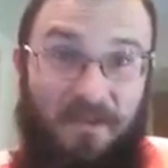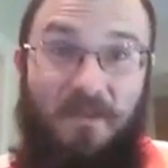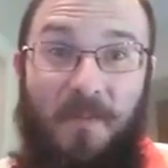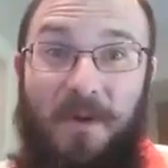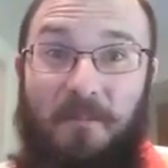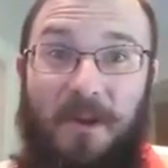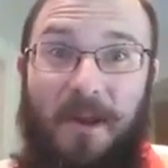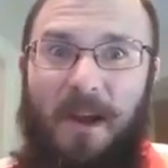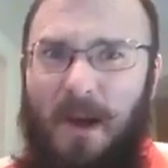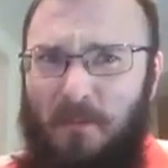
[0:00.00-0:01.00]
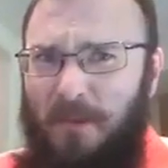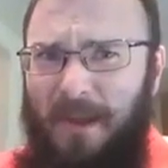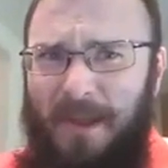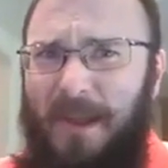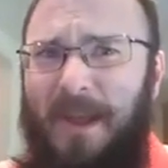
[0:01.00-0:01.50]
You might be like, how the
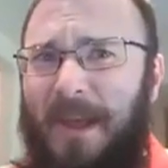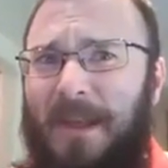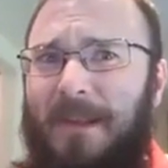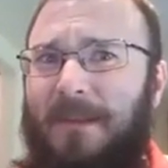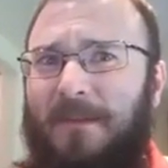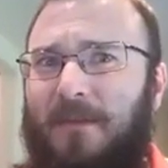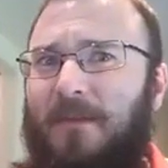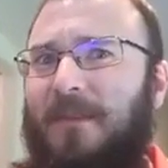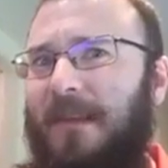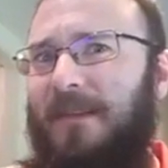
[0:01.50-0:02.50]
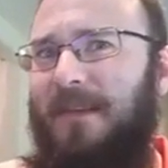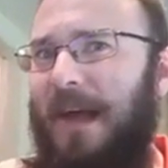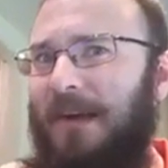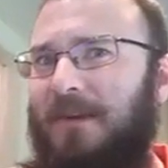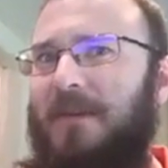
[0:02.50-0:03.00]
hell does this
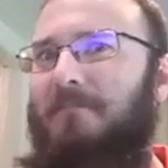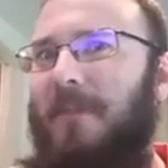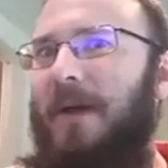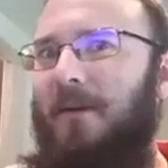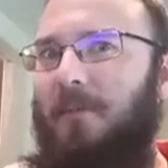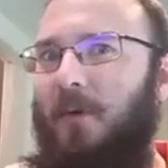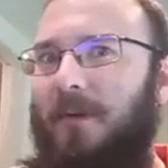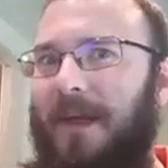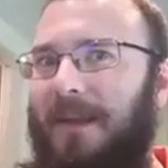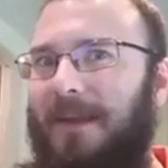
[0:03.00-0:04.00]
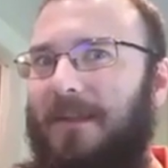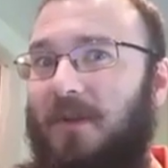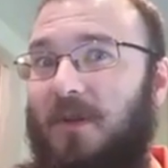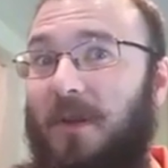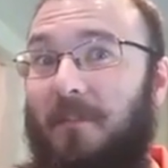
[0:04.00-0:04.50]
actually matter about getting in the
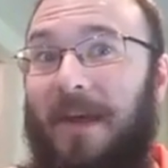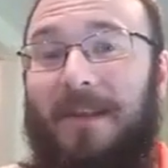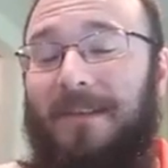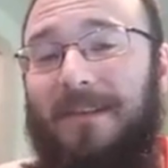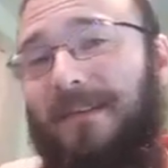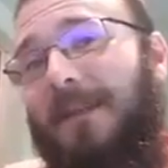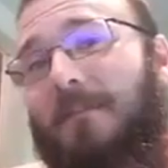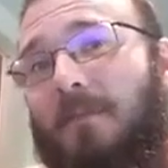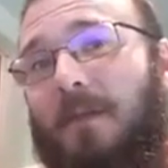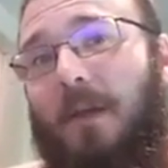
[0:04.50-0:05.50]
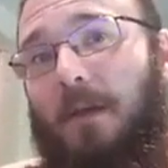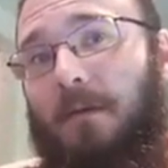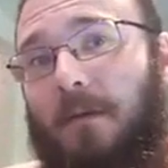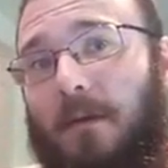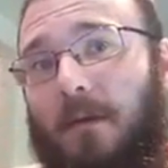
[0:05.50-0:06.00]
gym? And it's the same thing.
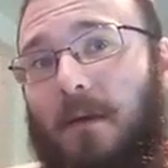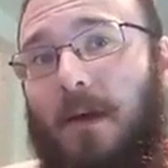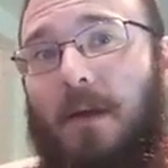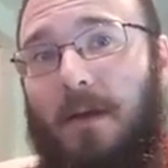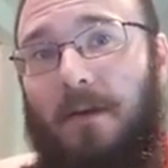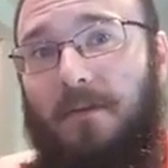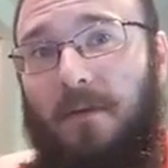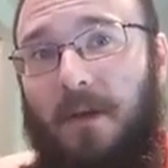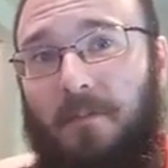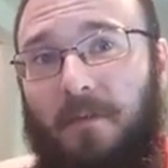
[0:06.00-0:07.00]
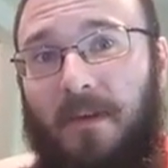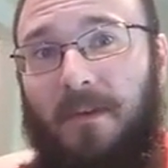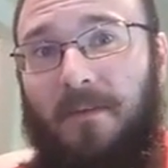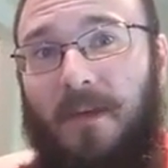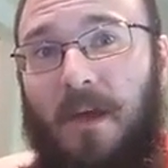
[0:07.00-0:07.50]
A lot of times
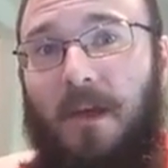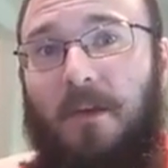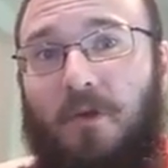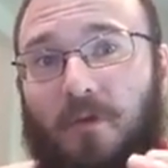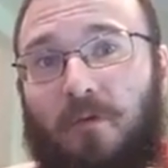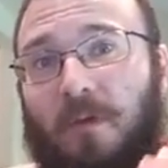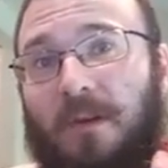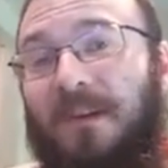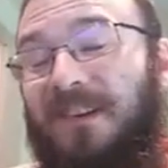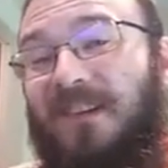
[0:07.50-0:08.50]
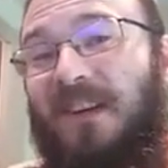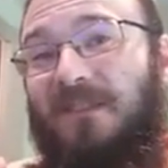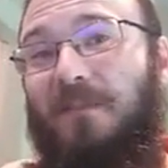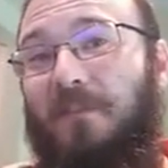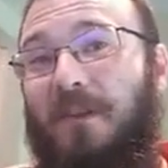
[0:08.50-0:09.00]
it's, you need to change
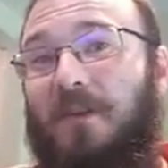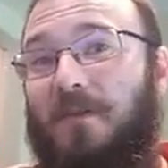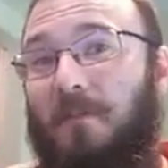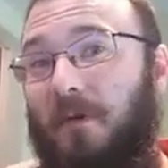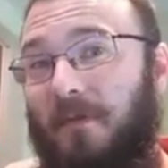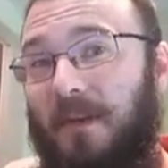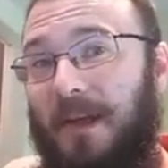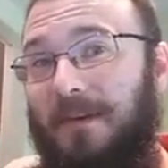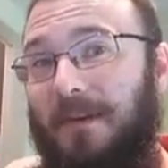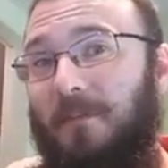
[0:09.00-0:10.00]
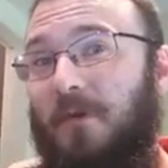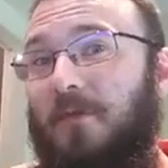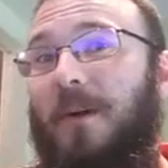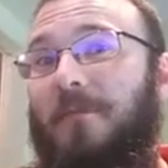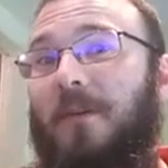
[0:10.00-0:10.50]
something in your personality, but
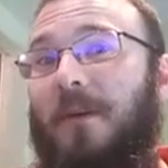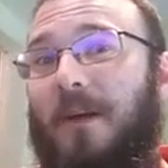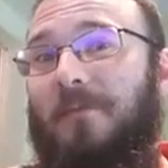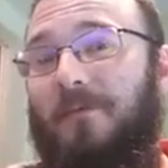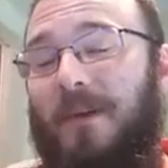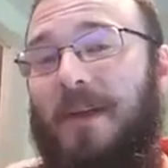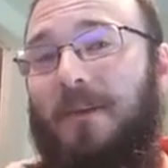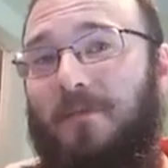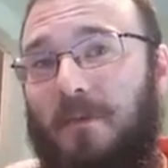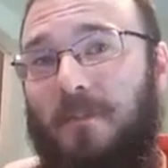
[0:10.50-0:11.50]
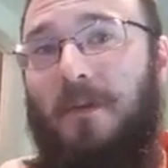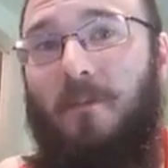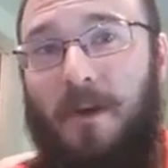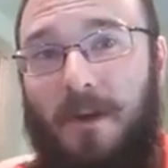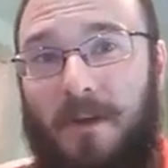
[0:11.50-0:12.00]
you're often afraid to admit
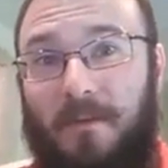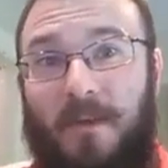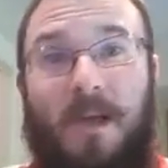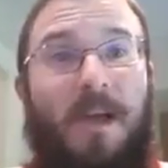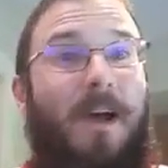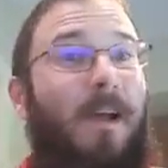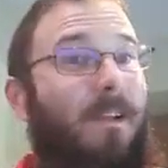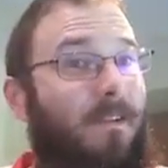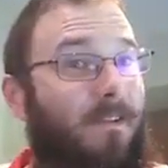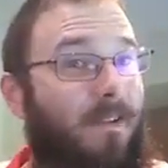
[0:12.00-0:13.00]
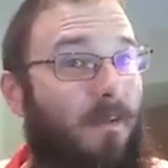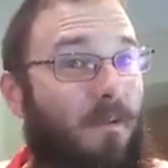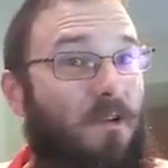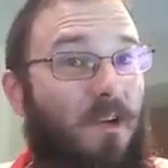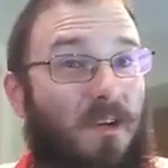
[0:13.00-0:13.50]
what it is. And it's the same
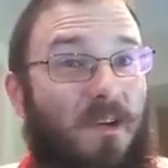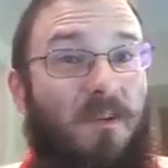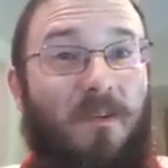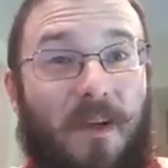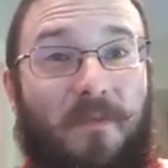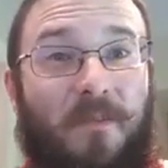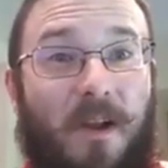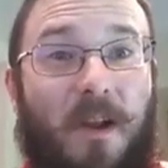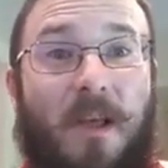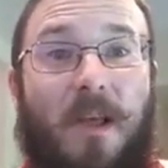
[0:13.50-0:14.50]
as changing your lifestyle.